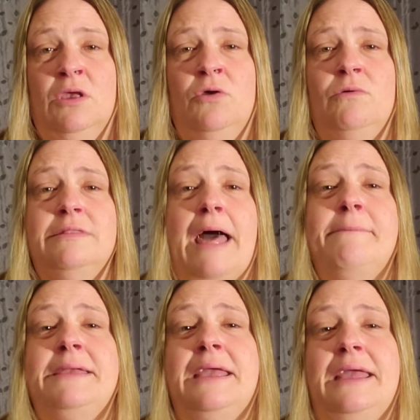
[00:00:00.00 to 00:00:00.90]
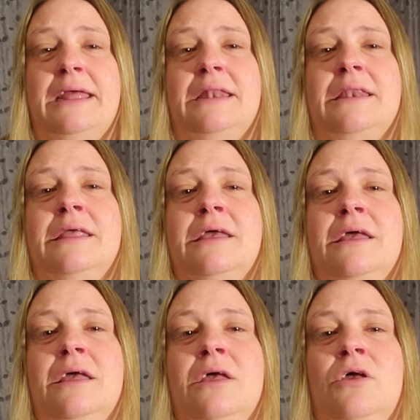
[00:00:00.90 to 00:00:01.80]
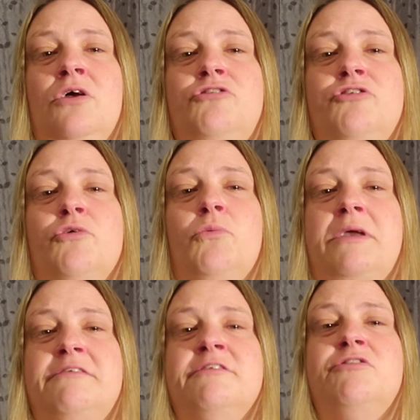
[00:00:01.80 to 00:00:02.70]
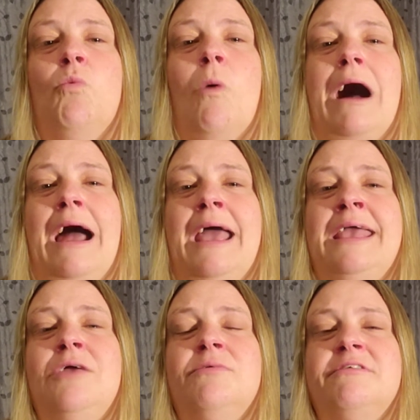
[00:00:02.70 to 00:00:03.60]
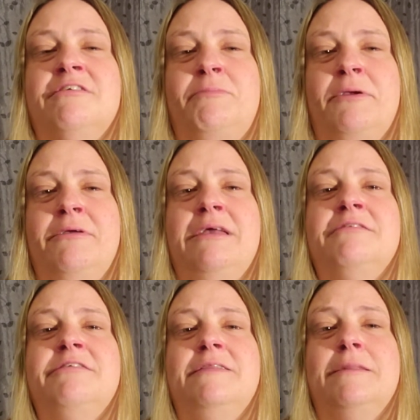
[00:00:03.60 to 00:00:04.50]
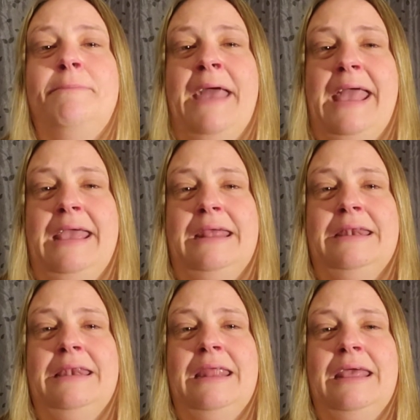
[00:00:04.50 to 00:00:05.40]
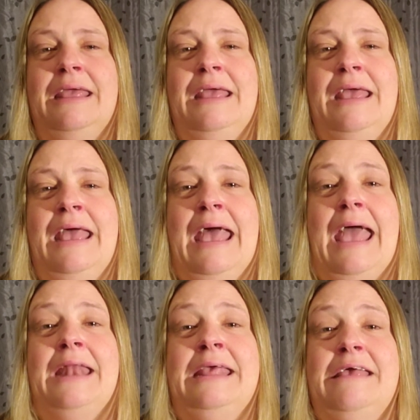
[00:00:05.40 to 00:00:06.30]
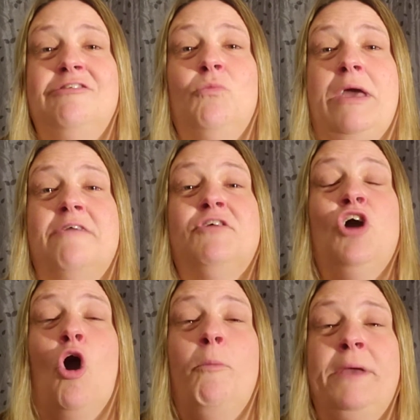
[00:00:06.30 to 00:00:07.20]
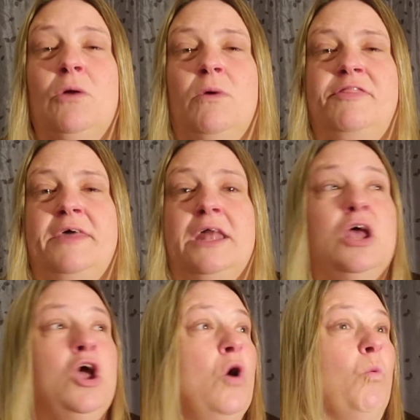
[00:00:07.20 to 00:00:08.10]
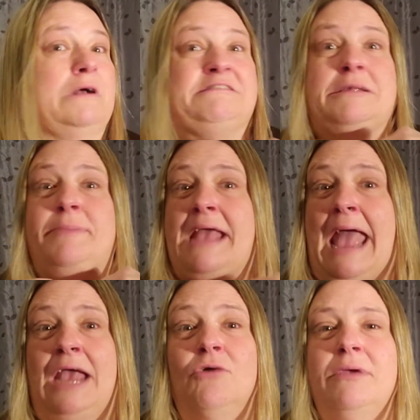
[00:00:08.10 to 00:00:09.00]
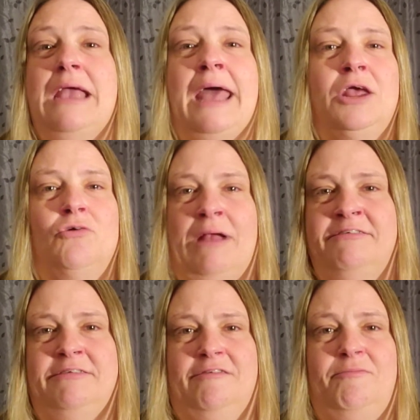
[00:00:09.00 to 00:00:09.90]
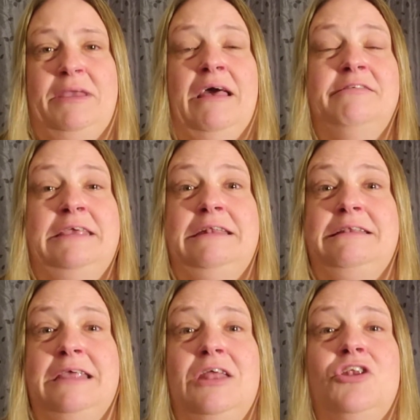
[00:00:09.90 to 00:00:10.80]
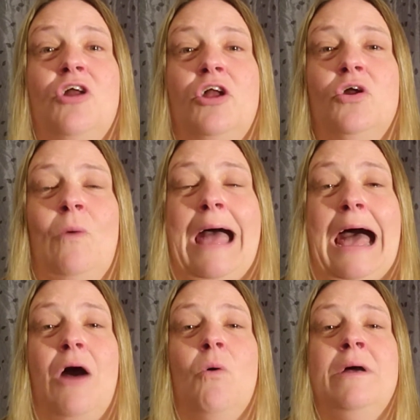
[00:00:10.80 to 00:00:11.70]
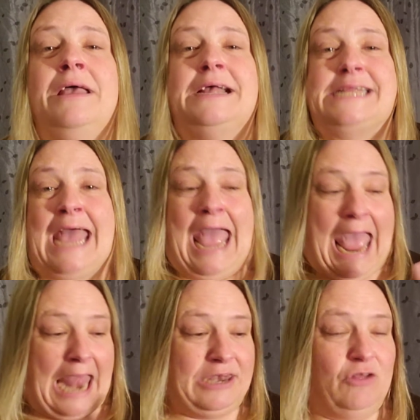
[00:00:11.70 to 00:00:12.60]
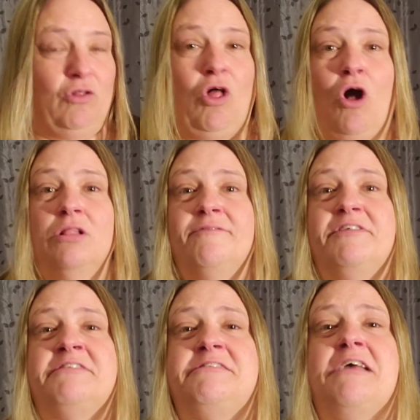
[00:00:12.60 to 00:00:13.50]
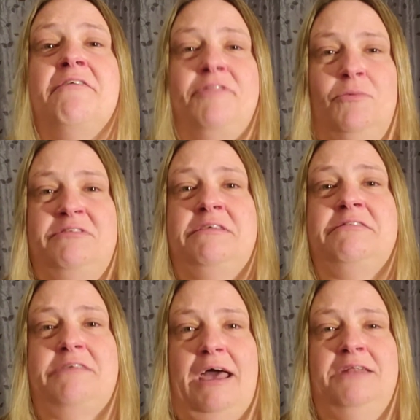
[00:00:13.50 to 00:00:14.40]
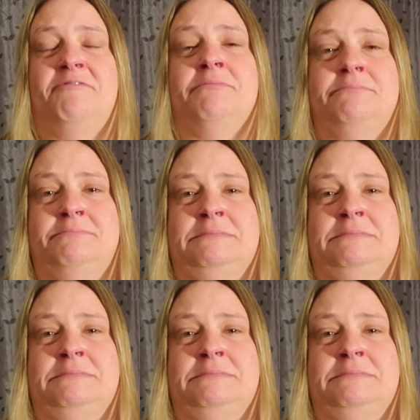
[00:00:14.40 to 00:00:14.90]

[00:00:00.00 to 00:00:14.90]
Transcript: who let me in to the reasons why he was experiencing the pain, and his way of coping with it was to be angry and aggressive because he did not know how to handle all of the stuff that was inside of him.